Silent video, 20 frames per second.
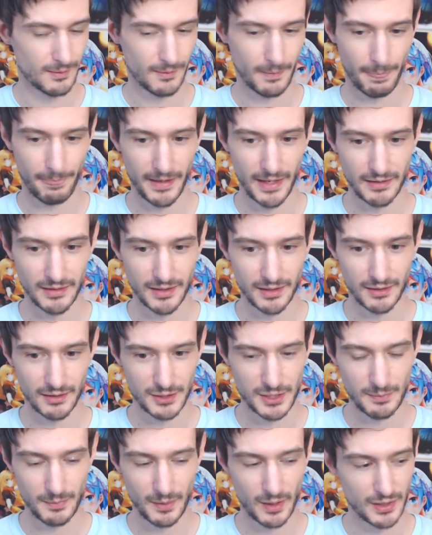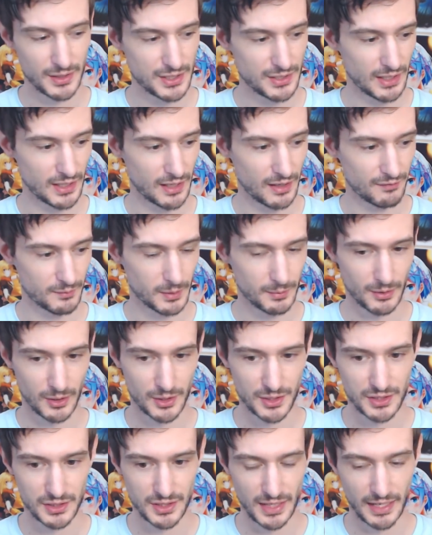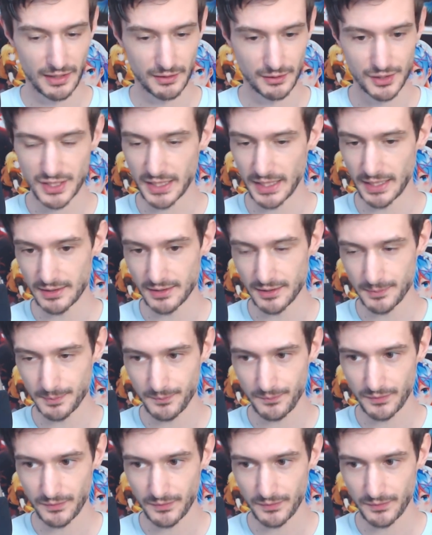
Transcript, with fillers: And then the response uh, from the person is, I understand.